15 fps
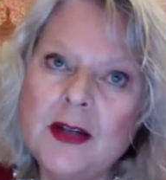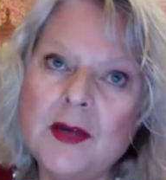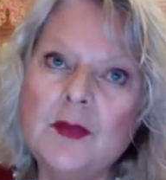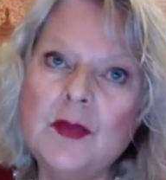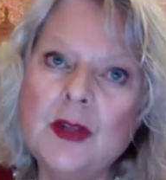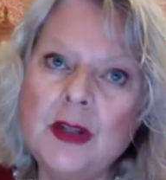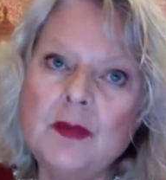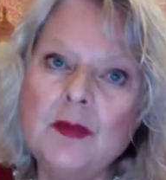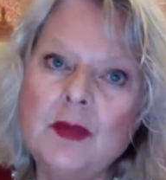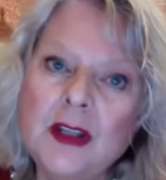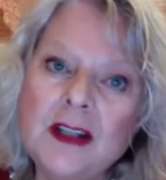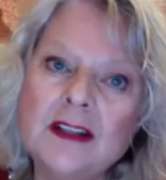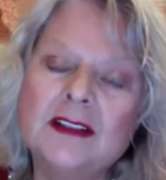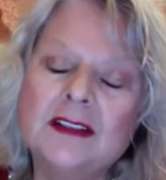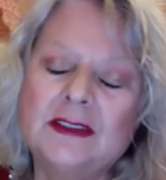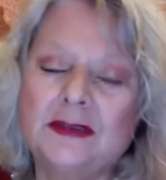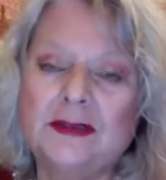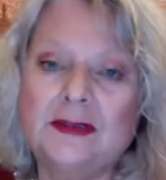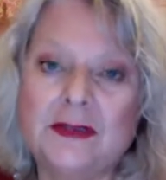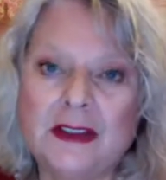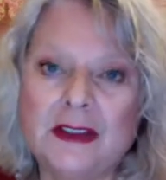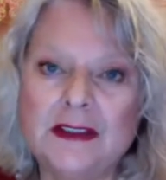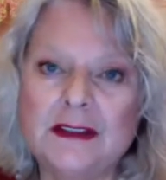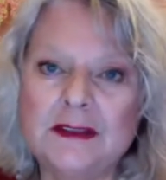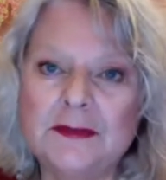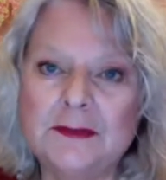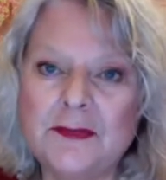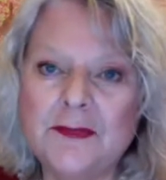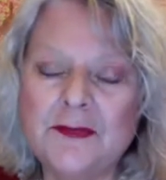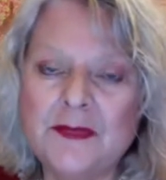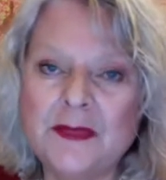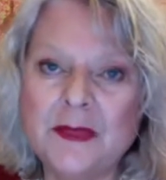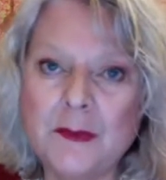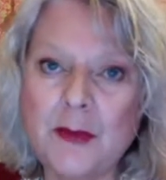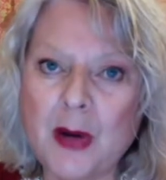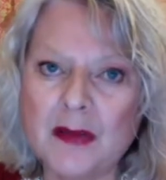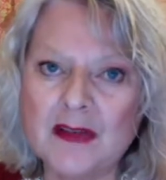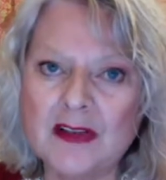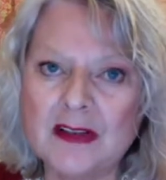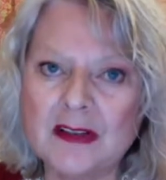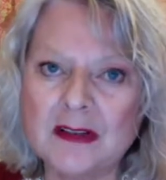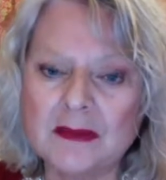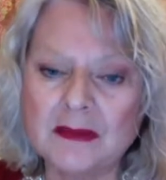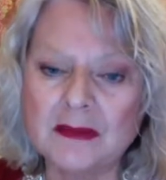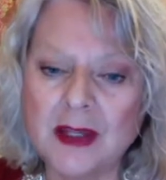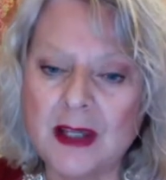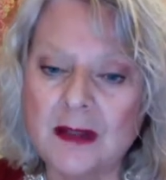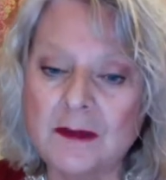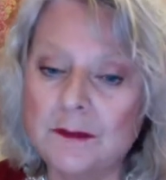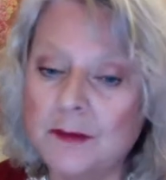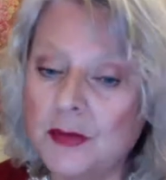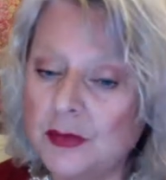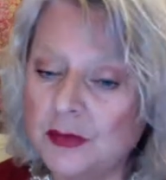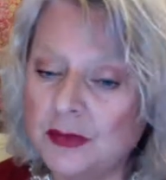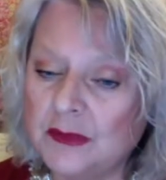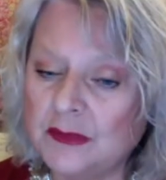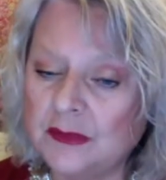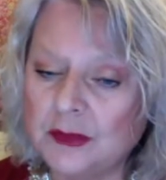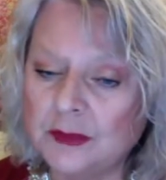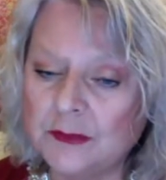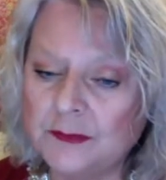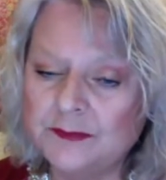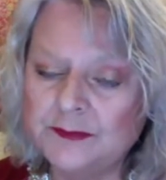we will feel positive and beautiful.